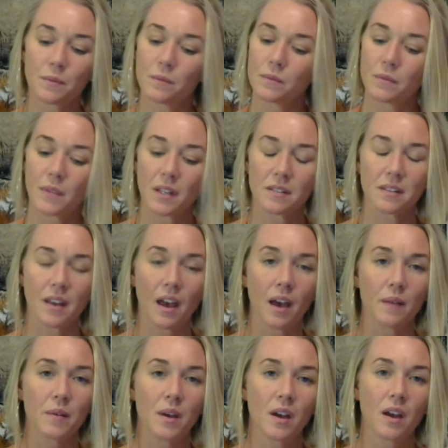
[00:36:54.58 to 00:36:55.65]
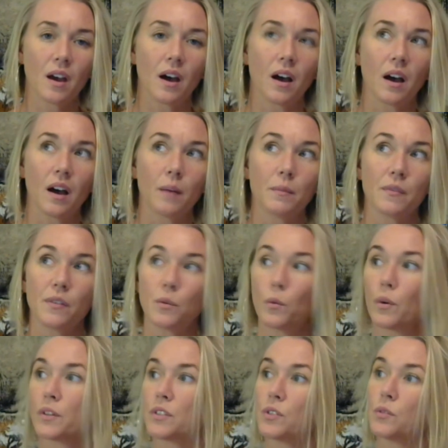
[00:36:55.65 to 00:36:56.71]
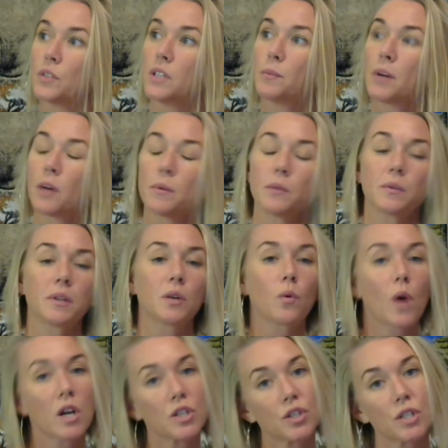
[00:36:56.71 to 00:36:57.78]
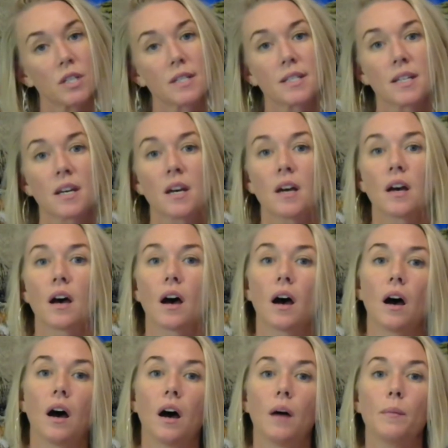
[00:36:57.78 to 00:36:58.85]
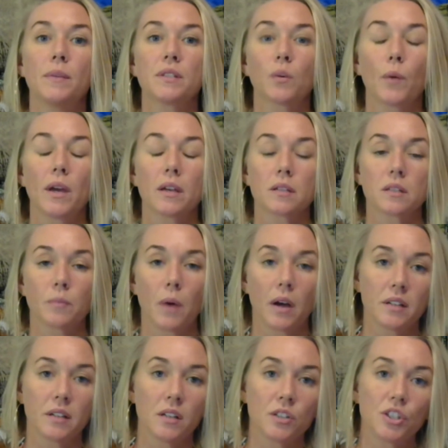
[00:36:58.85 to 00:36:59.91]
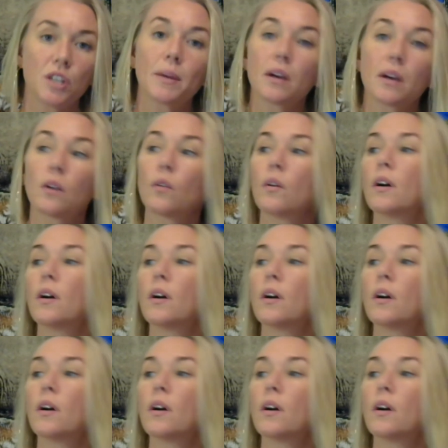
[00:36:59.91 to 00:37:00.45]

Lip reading: that's that. If you want to email me with any questions, it's awakenspond@gmail.com.